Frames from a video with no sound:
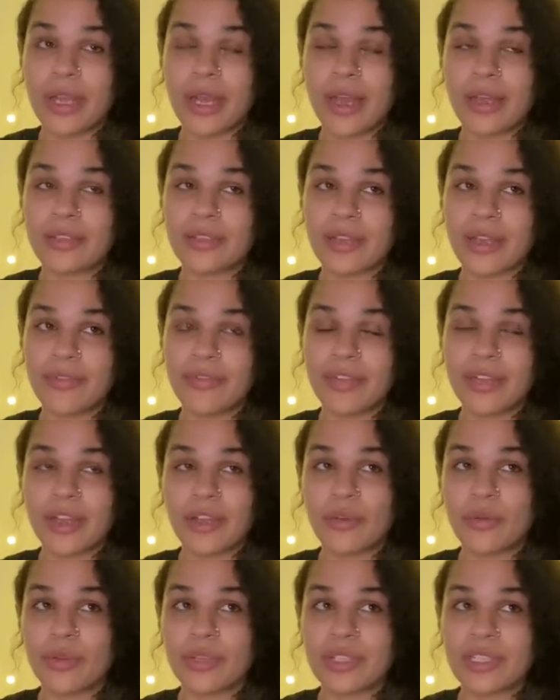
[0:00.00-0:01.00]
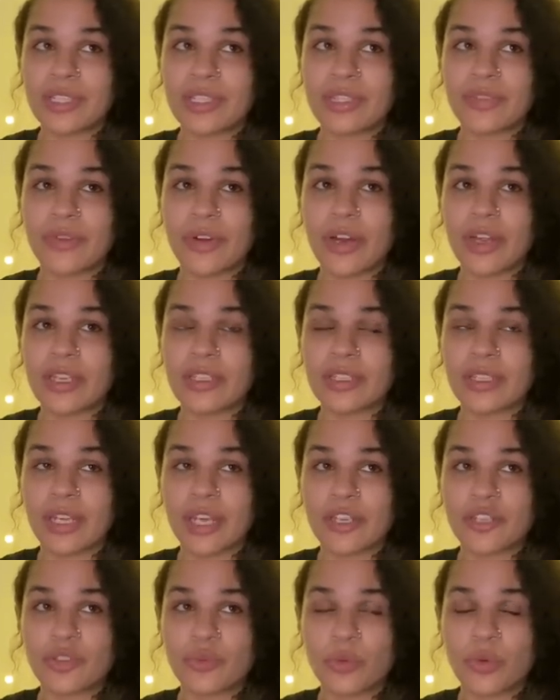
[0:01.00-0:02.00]
I feel like who this is very
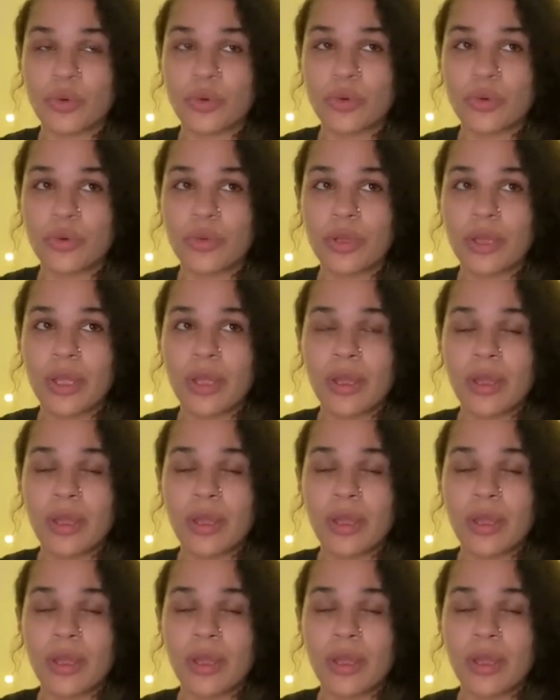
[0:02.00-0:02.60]
intellectual,